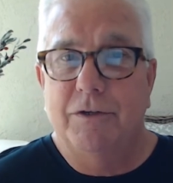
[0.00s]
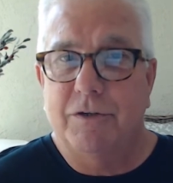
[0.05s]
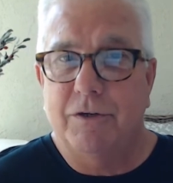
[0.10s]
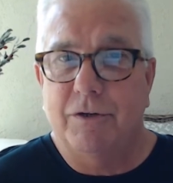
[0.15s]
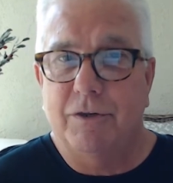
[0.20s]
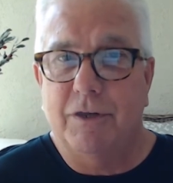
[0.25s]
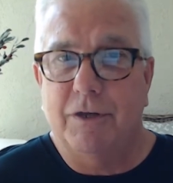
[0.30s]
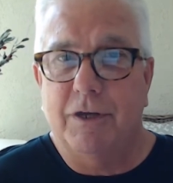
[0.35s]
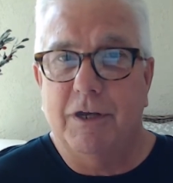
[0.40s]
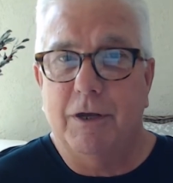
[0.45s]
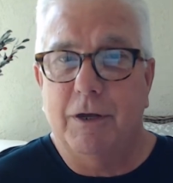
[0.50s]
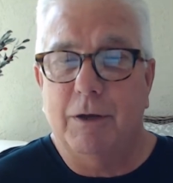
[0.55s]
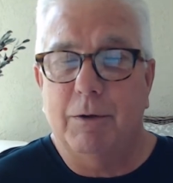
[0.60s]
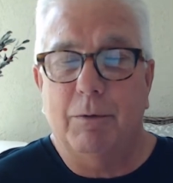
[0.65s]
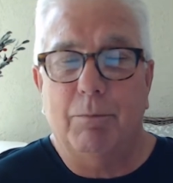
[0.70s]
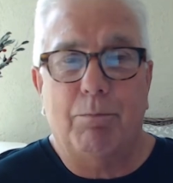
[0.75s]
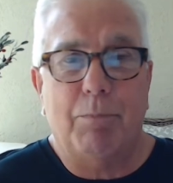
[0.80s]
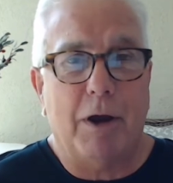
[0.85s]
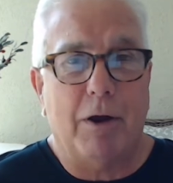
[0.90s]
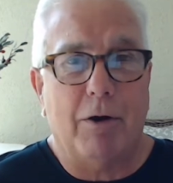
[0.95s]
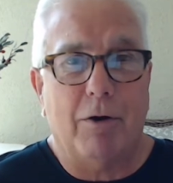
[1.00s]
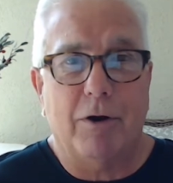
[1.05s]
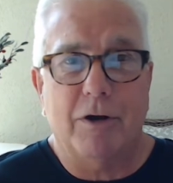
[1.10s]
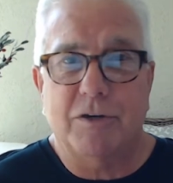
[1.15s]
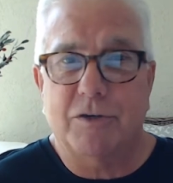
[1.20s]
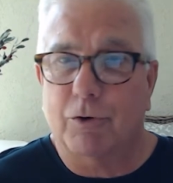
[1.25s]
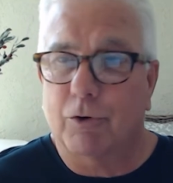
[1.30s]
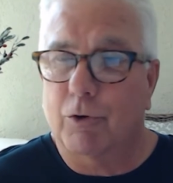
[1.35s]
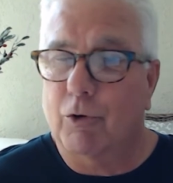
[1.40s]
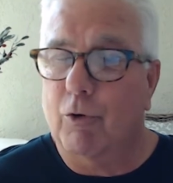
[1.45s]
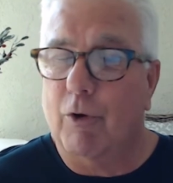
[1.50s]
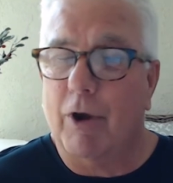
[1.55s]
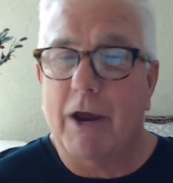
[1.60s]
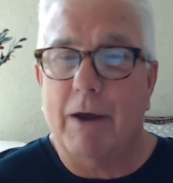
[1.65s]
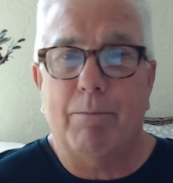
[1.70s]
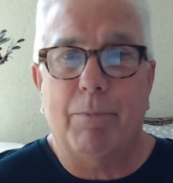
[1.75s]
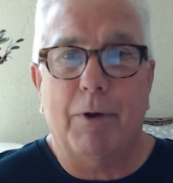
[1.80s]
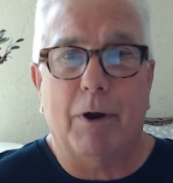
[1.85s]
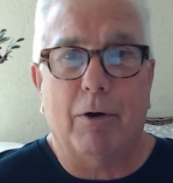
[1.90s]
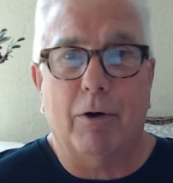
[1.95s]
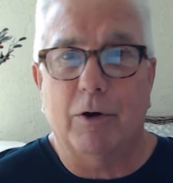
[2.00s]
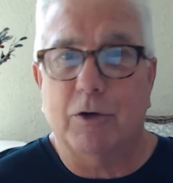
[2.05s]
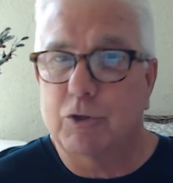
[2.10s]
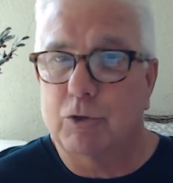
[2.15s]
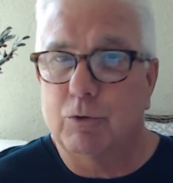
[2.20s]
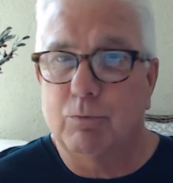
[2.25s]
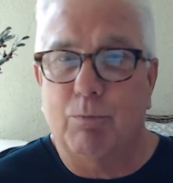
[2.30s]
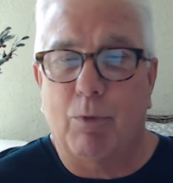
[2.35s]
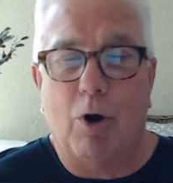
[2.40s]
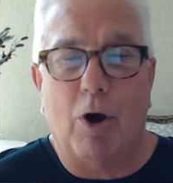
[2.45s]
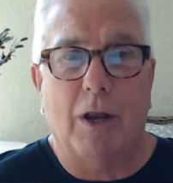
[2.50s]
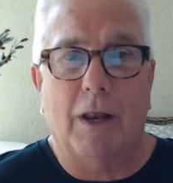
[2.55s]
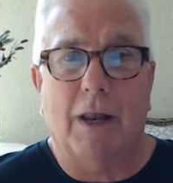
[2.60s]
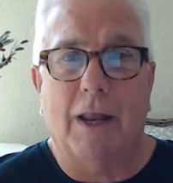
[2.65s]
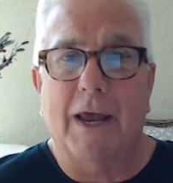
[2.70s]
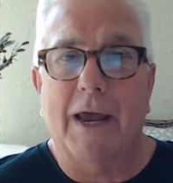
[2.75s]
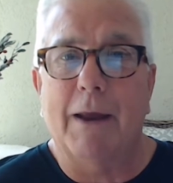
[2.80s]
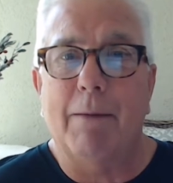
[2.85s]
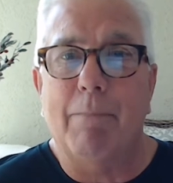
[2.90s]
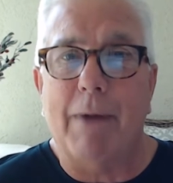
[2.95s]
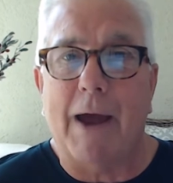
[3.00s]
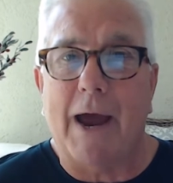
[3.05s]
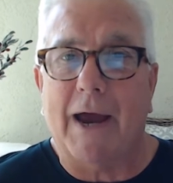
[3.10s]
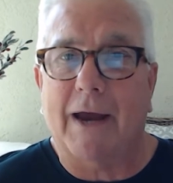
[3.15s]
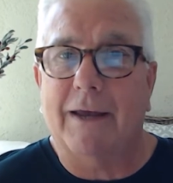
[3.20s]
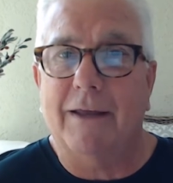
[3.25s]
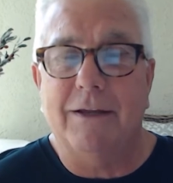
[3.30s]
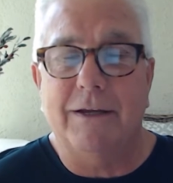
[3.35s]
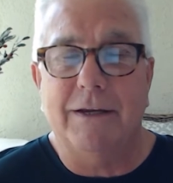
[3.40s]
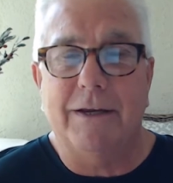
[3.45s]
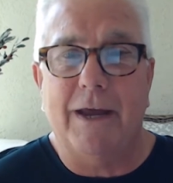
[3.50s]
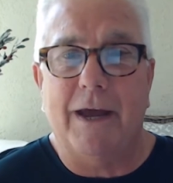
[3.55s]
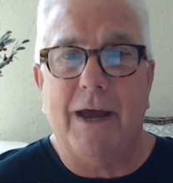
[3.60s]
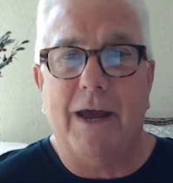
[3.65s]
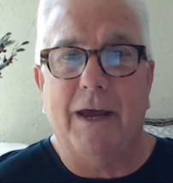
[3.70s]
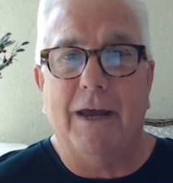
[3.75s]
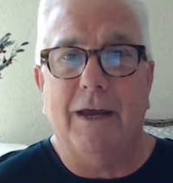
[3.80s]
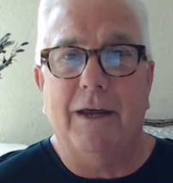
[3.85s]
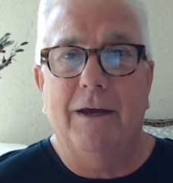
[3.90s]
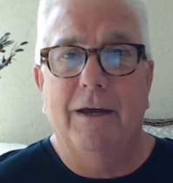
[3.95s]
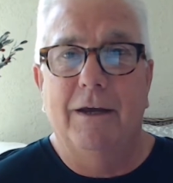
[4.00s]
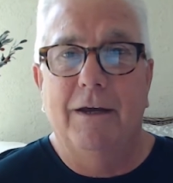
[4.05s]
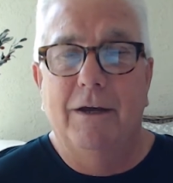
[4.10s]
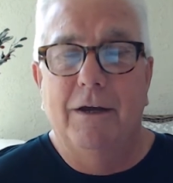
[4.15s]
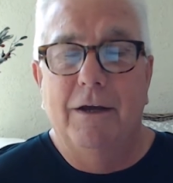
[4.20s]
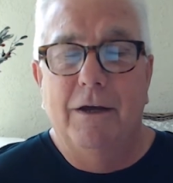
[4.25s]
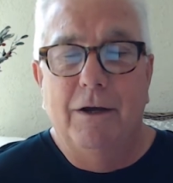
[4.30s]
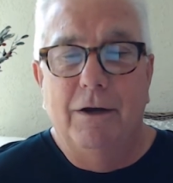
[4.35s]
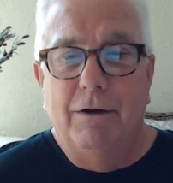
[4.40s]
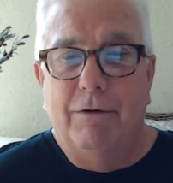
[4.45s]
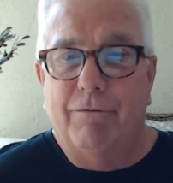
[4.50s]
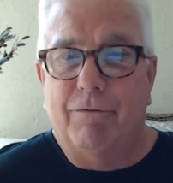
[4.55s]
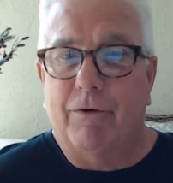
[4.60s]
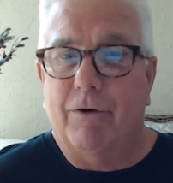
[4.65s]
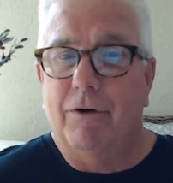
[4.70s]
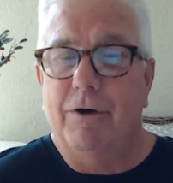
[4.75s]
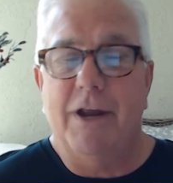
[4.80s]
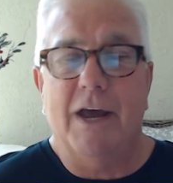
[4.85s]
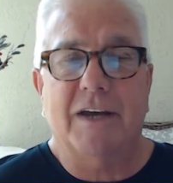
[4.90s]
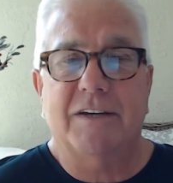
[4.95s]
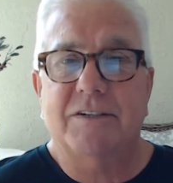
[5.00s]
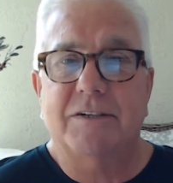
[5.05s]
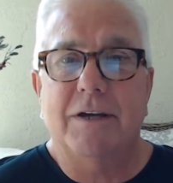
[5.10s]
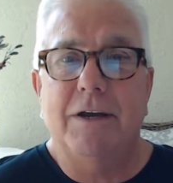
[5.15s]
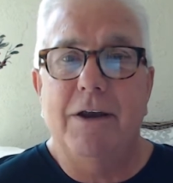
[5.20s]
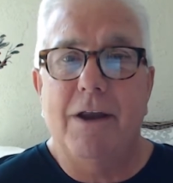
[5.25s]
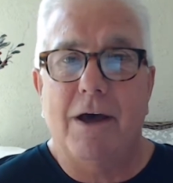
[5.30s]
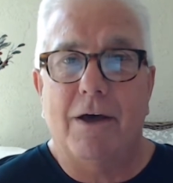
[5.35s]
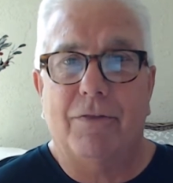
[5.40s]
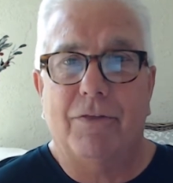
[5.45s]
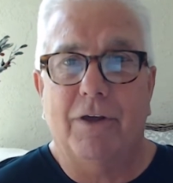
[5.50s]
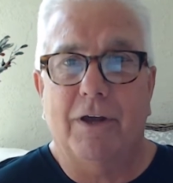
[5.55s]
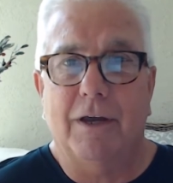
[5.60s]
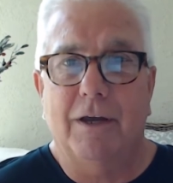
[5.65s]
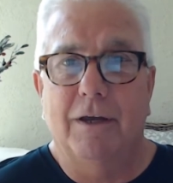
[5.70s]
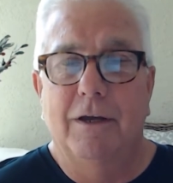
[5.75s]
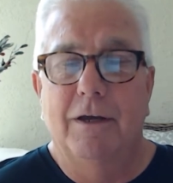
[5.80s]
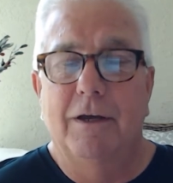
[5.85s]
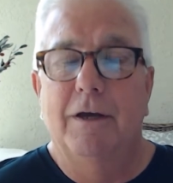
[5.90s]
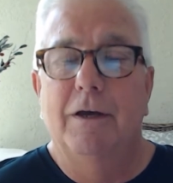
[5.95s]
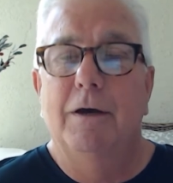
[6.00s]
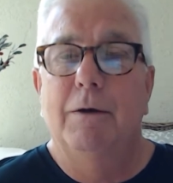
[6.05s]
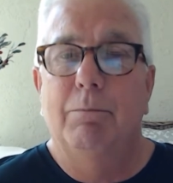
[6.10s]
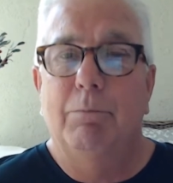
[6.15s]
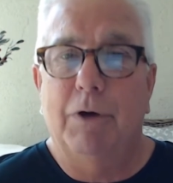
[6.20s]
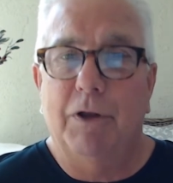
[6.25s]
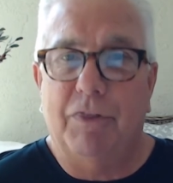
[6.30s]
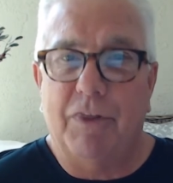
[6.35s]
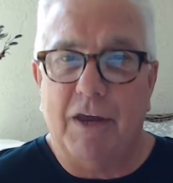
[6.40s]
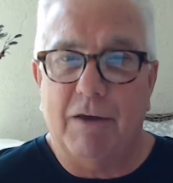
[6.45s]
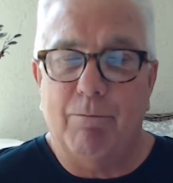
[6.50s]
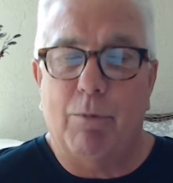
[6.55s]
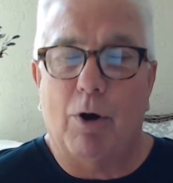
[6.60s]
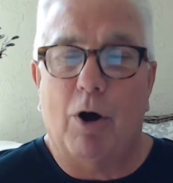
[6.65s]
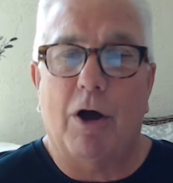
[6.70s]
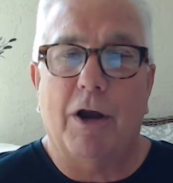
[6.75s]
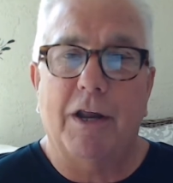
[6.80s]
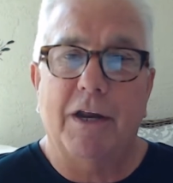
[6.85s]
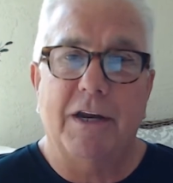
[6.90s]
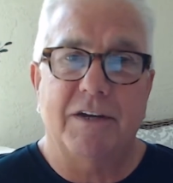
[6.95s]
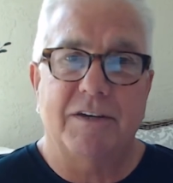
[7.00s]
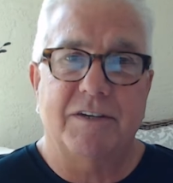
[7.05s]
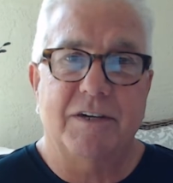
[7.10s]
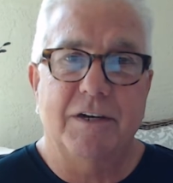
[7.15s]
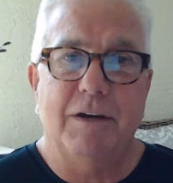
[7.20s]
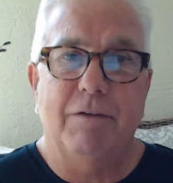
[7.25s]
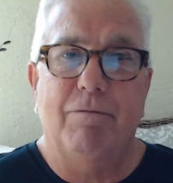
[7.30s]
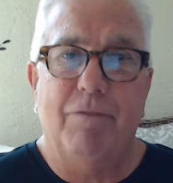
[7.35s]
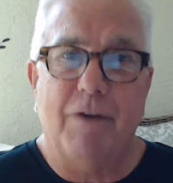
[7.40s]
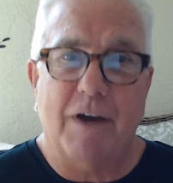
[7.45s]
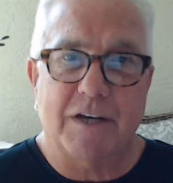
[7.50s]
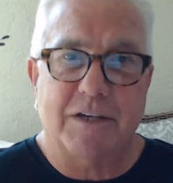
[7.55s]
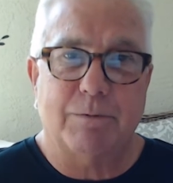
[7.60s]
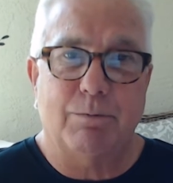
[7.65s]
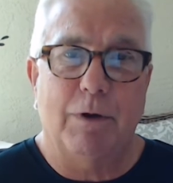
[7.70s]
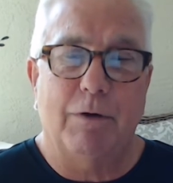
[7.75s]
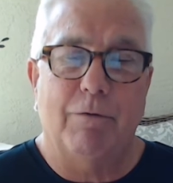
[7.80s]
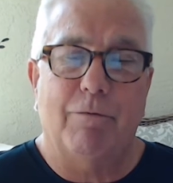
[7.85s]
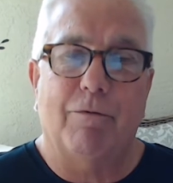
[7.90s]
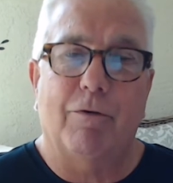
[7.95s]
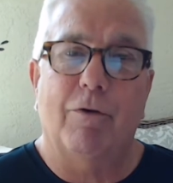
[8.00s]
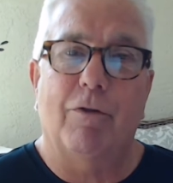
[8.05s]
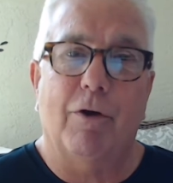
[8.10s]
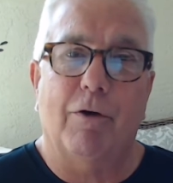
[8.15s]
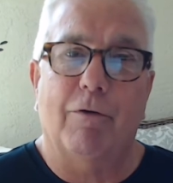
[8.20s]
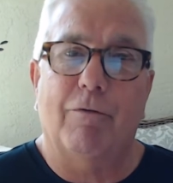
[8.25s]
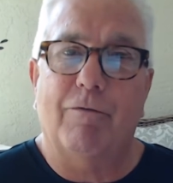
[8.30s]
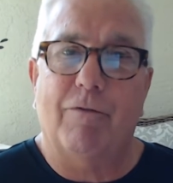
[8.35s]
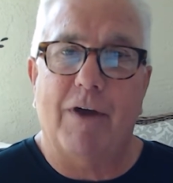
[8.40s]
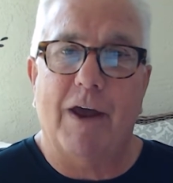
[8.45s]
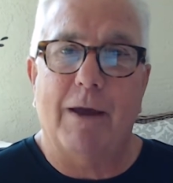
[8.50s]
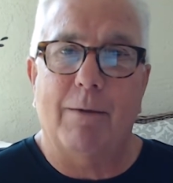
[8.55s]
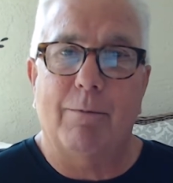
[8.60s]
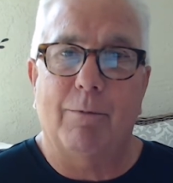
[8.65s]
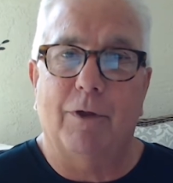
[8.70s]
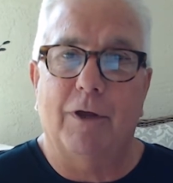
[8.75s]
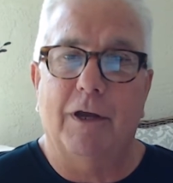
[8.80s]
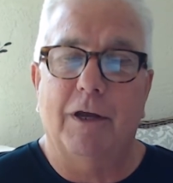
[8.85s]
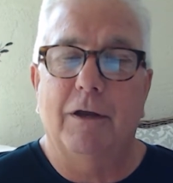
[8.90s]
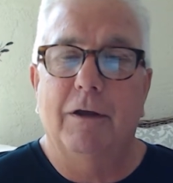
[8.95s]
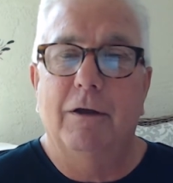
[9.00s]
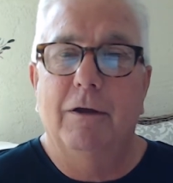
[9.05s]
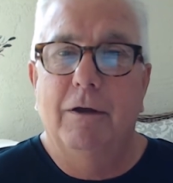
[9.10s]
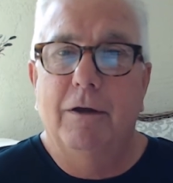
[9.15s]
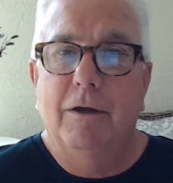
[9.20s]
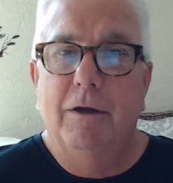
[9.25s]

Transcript: to the parents or grandparents who bought land back in the day for next to nothing, but they bought it as an investment for their family